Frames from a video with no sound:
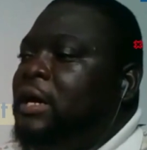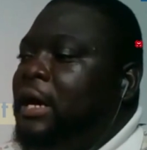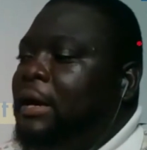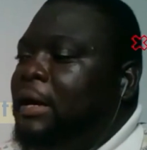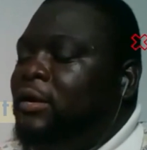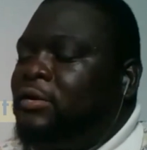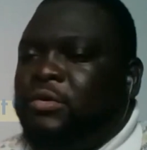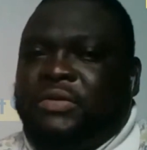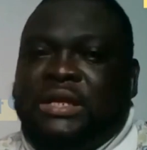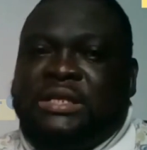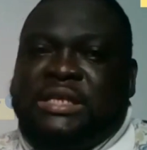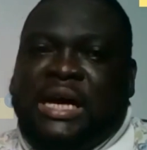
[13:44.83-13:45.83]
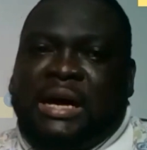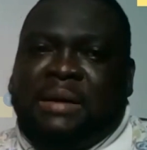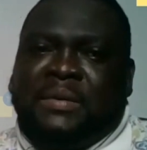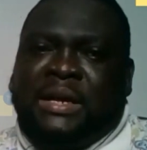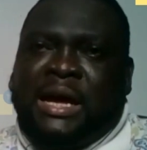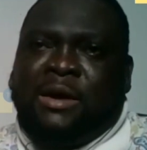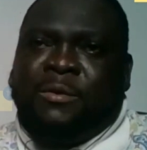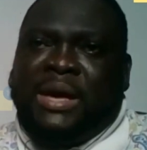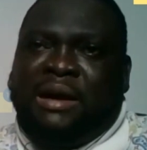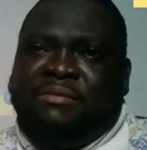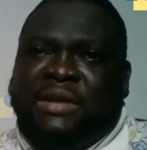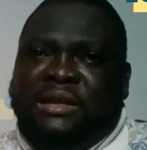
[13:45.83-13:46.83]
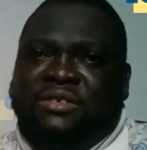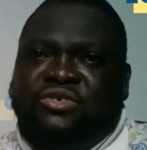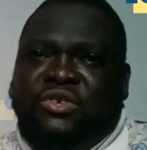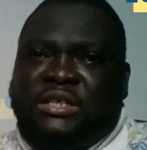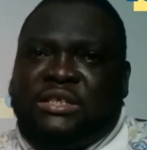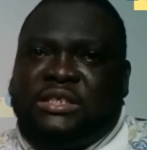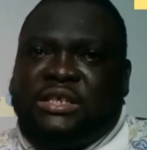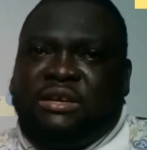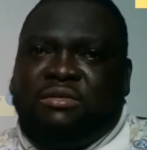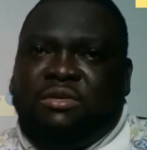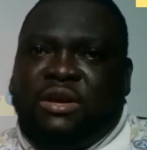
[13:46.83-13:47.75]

a lot of things are happening, and we have Nigerians